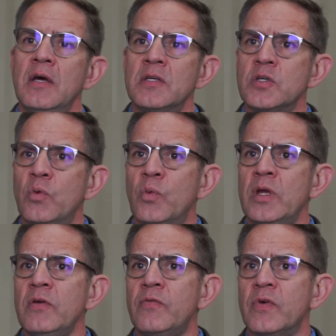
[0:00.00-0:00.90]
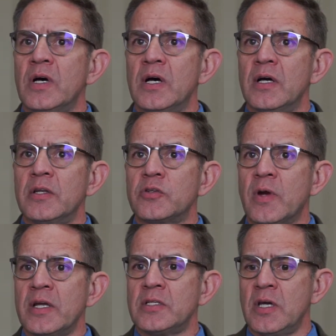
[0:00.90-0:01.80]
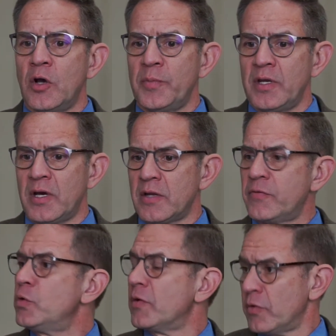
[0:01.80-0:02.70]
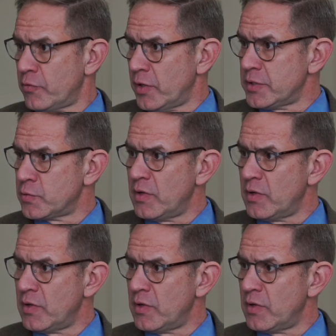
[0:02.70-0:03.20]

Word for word: So we've uh, tried to help it on a few different fronts.